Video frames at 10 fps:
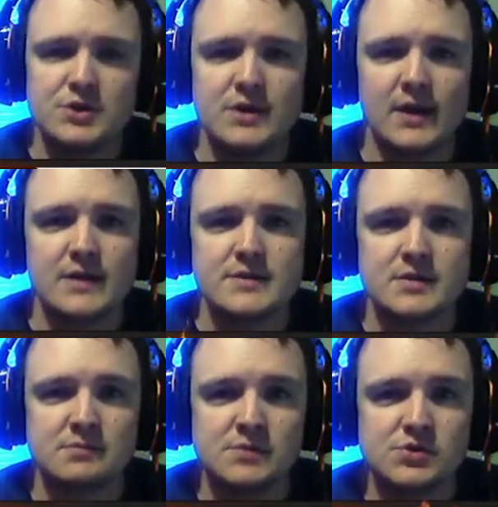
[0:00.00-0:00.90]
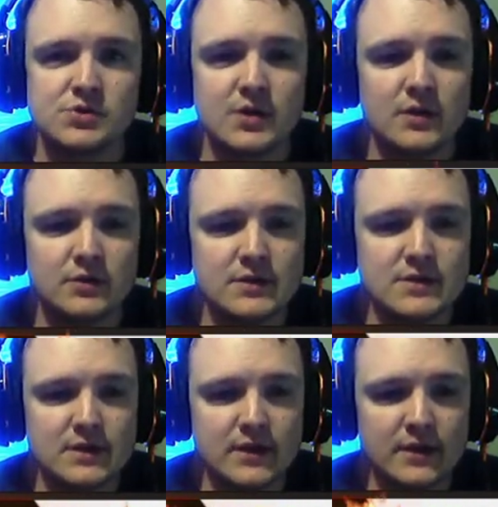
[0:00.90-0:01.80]
guys. Mr. TLD's
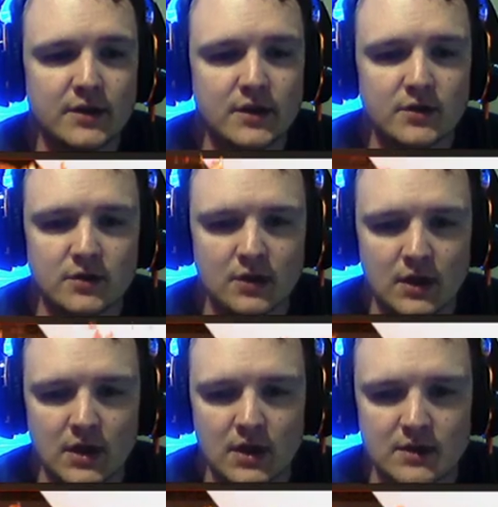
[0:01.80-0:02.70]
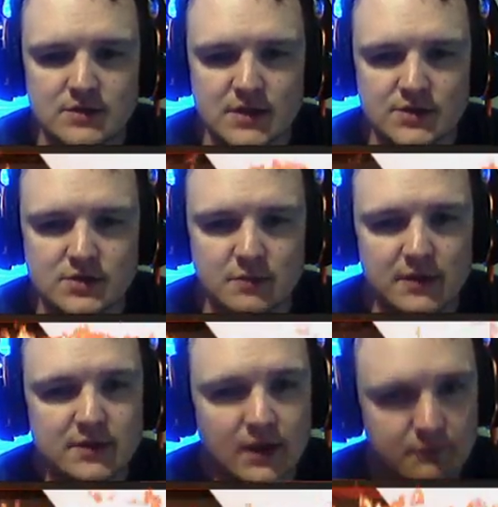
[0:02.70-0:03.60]
getting out of here. It's actually about
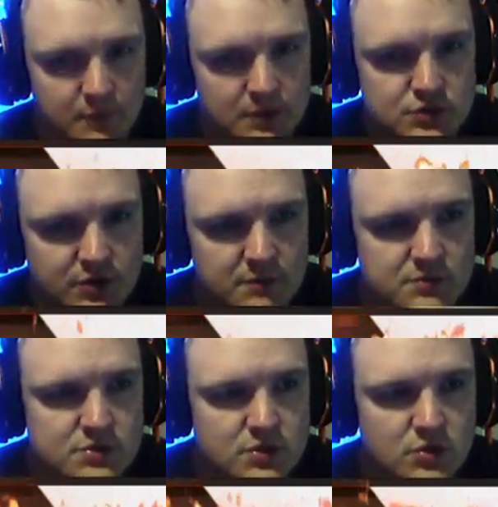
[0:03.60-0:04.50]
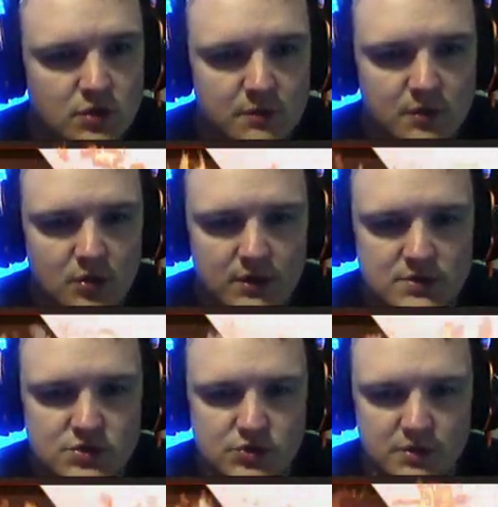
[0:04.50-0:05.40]
time for me to stream, so I'm going to go get
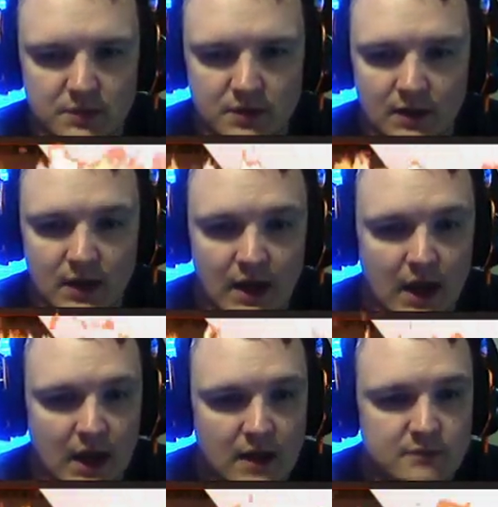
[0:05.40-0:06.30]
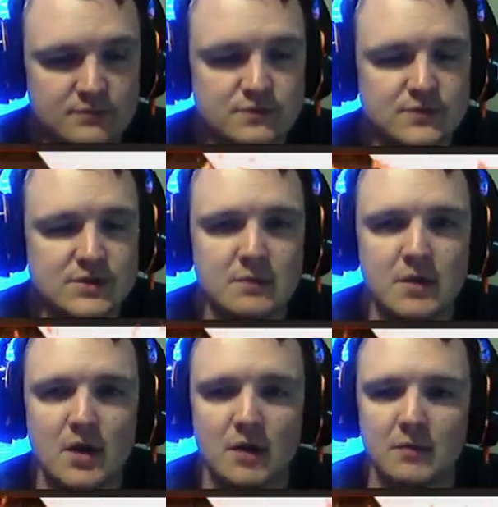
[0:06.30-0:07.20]
streaming. See me
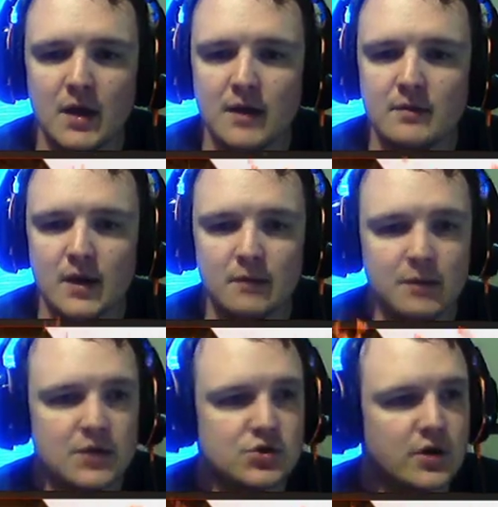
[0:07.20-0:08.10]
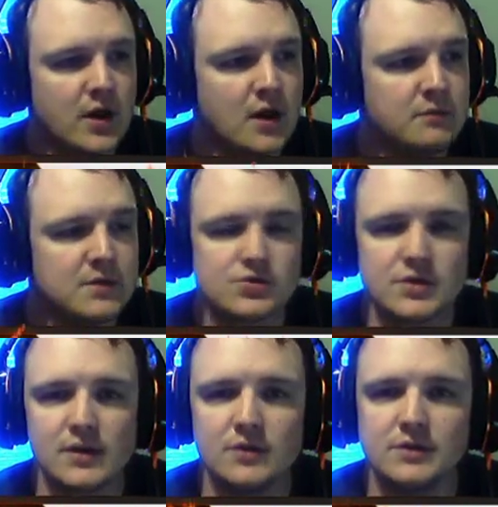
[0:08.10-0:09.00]
on my Patreon, Mr.
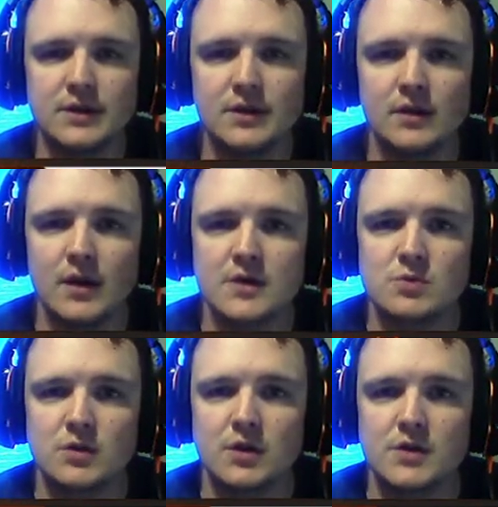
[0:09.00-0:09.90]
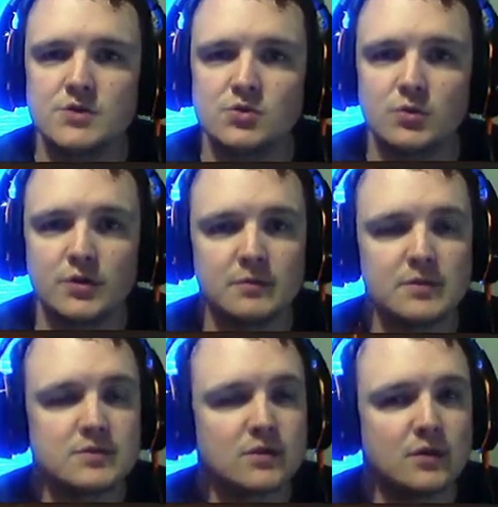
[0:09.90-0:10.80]
TLD, as well as Twitter
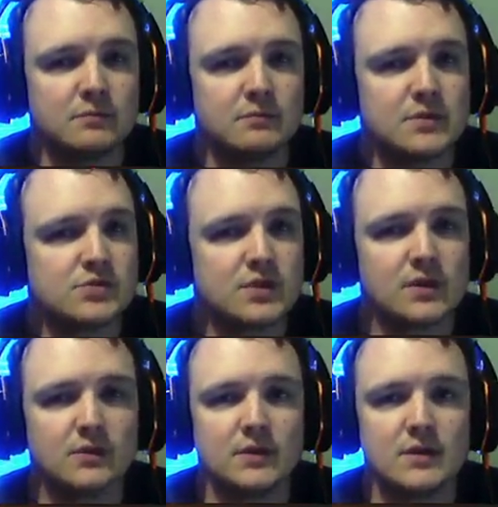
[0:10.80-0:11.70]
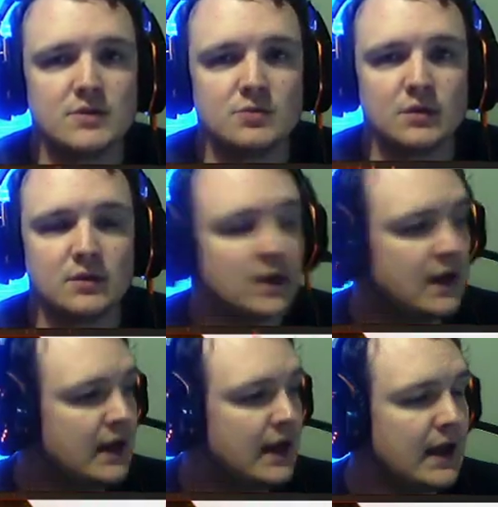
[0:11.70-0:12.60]
at on Mr. TLD as well,
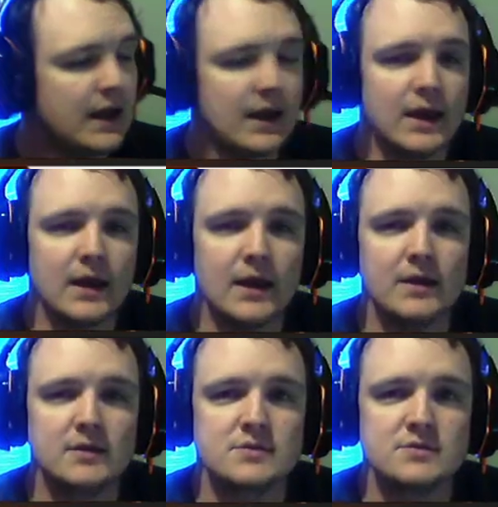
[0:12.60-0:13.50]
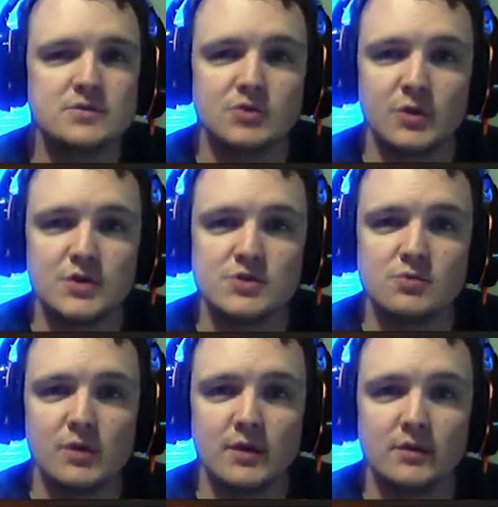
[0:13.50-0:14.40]
and Twitch as
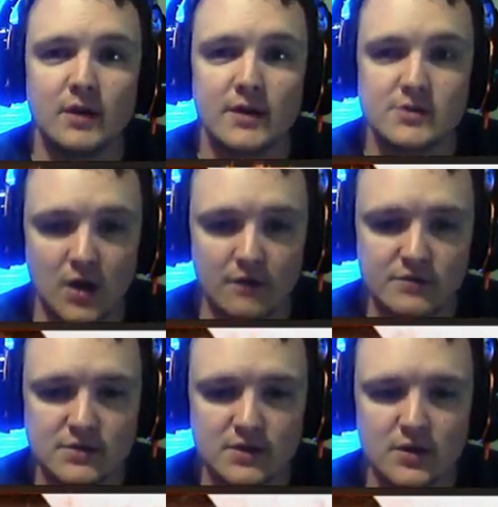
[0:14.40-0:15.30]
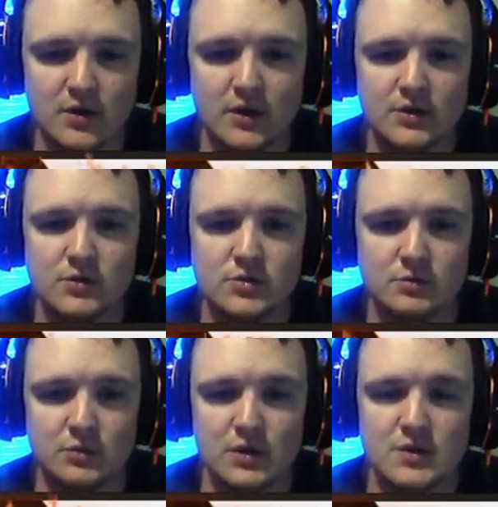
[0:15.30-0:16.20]
well, as obviously here on YouTube.
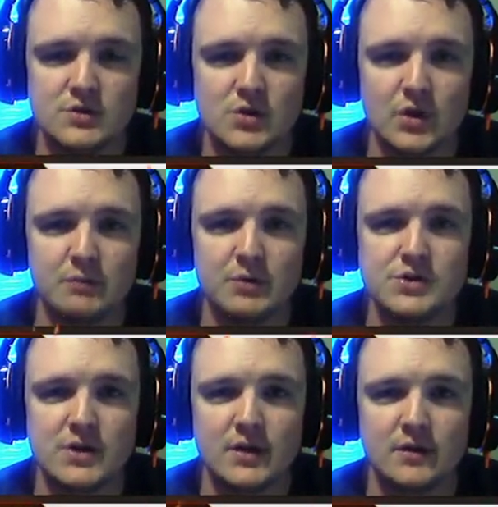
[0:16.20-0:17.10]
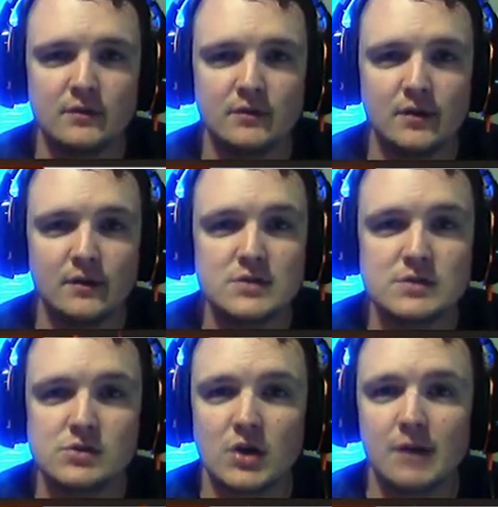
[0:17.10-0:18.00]
So I appreciate it.
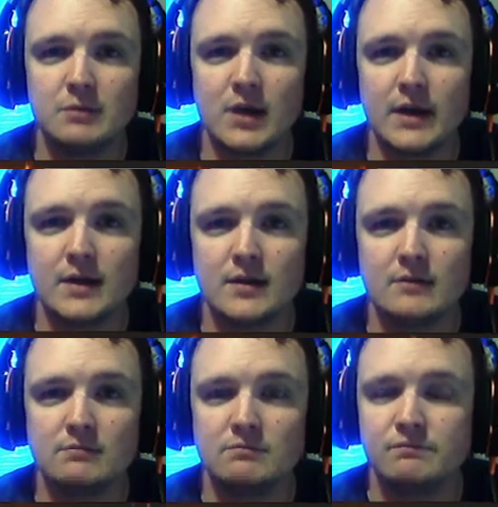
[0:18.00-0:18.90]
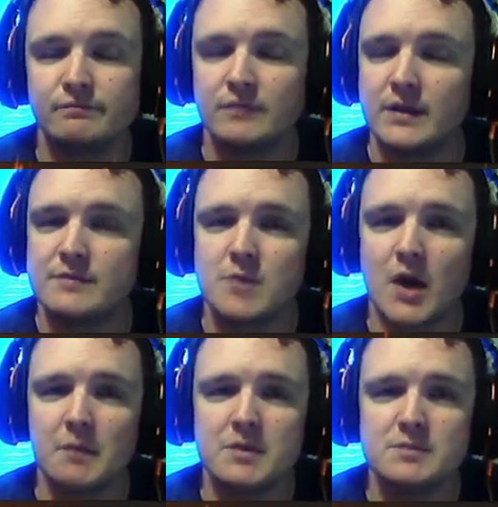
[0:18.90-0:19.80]
Subscribe, like, and leave some
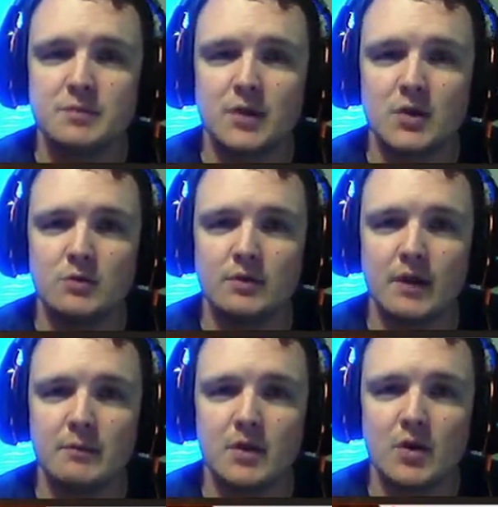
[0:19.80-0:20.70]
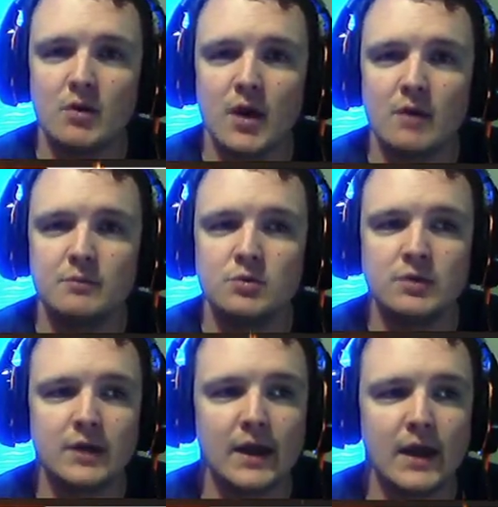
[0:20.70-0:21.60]
comments below, and let me know how I'm doing.
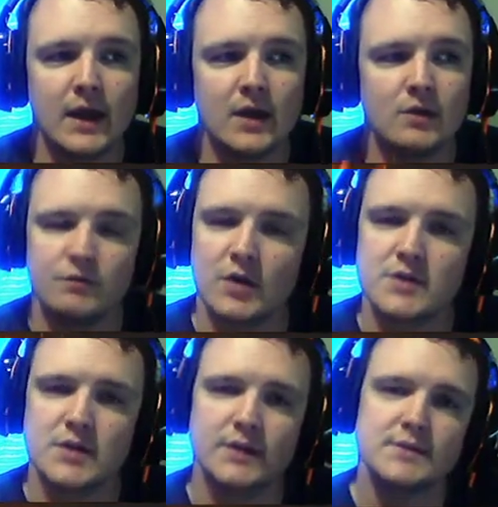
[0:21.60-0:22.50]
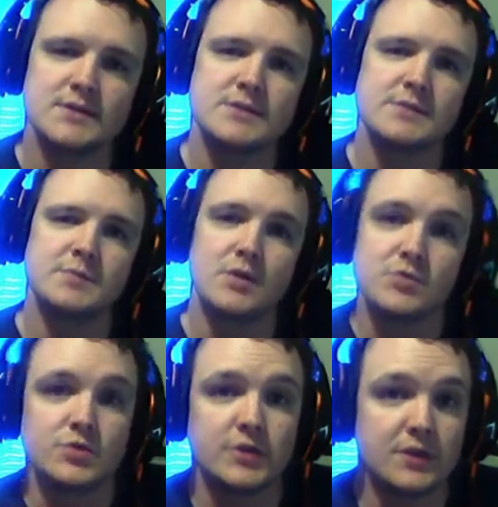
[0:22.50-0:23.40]
And if you guys would like to see something else or
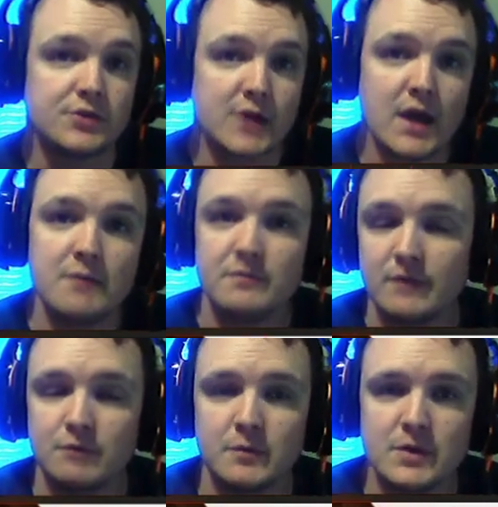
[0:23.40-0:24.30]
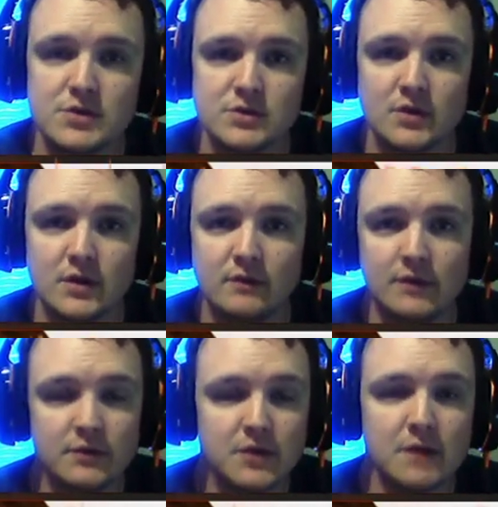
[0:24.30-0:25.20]
another game, information on another
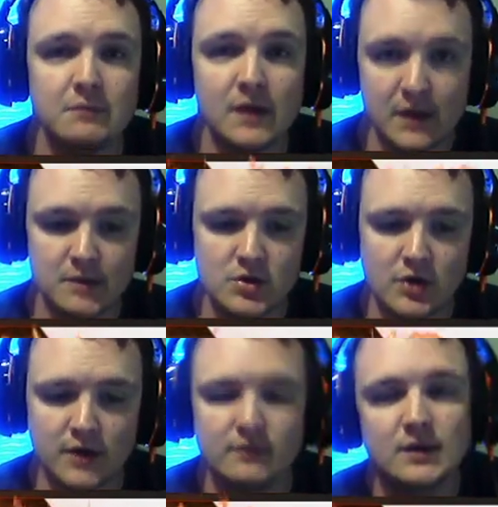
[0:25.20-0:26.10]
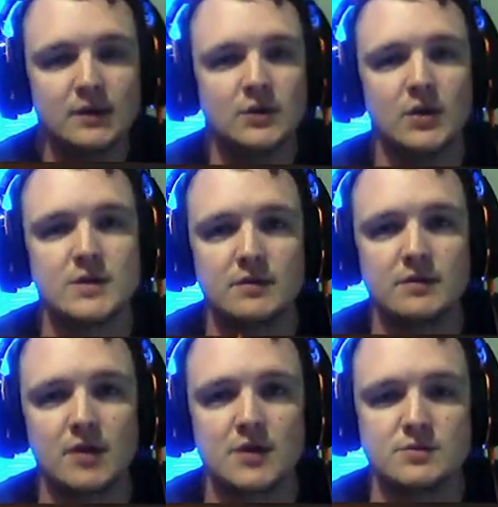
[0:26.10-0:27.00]
game, it'd be great. You guys have an
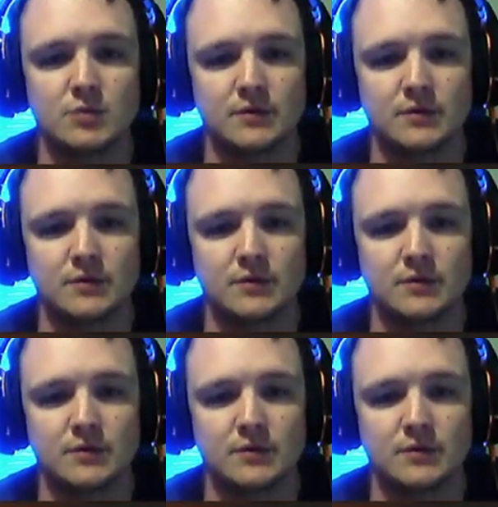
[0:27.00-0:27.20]
awesome one.